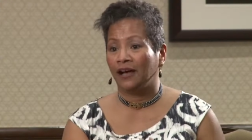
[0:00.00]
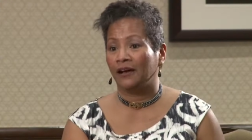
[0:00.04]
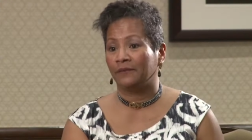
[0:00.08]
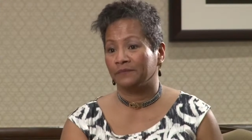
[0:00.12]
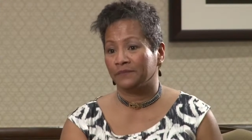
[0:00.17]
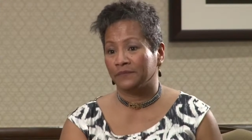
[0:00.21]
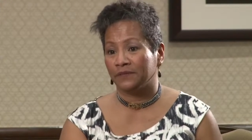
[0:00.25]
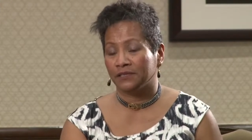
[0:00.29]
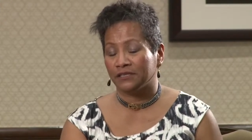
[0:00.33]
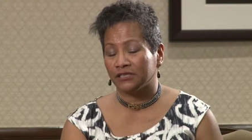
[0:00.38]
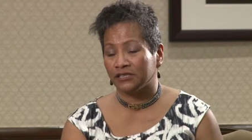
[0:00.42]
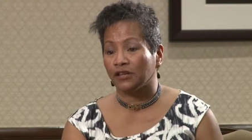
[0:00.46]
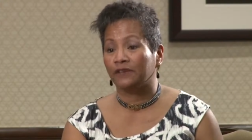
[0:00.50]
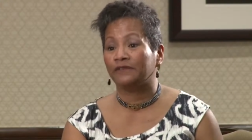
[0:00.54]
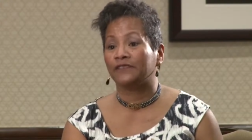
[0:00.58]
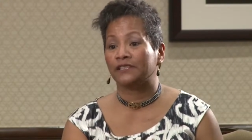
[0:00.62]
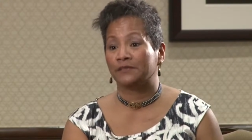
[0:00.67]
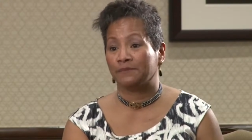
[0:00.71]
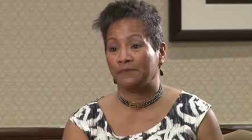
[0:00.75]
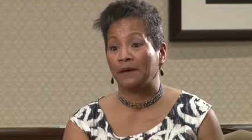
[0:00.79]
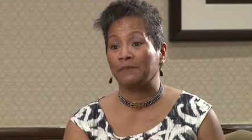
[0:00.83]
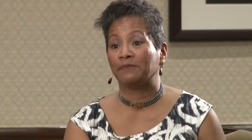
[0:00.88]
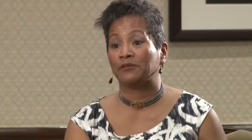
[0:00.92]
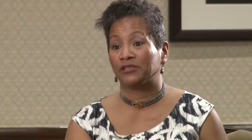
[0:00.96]
um,
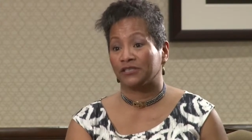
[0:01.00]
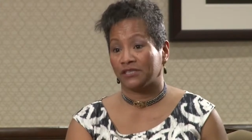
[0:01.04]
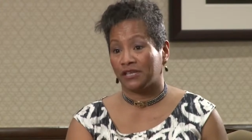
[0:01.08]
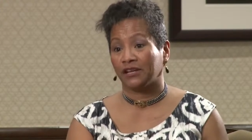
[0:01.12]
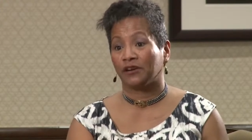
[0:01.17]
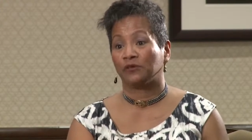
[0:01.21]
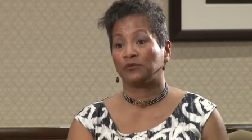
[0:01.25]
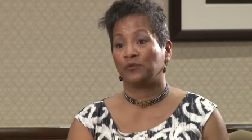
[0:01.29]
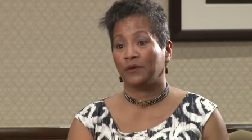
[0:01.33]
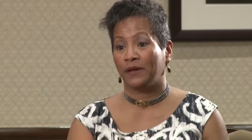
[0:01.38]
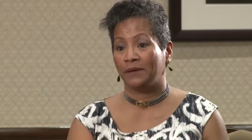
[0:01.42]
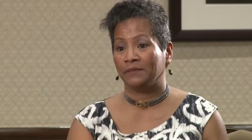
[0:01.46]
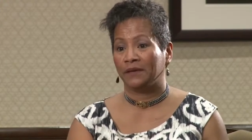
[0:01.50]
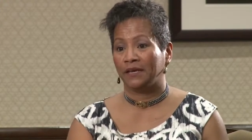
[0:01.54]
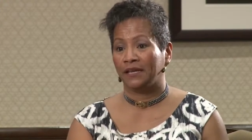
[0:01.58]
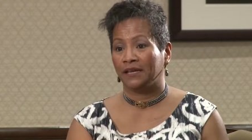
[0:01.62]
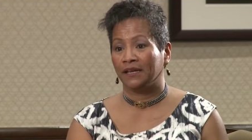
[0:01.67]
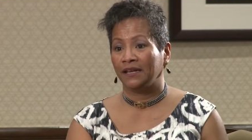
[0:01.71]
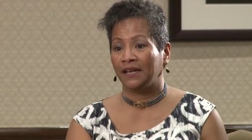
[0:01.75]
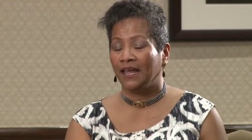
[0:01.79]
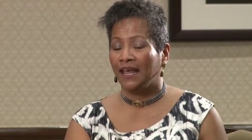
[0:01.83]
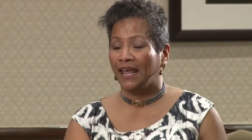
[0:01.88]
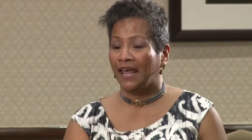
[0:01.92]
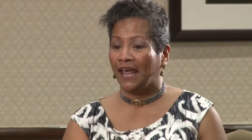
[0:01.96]
service members that are
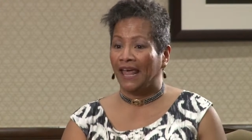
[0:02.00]
women.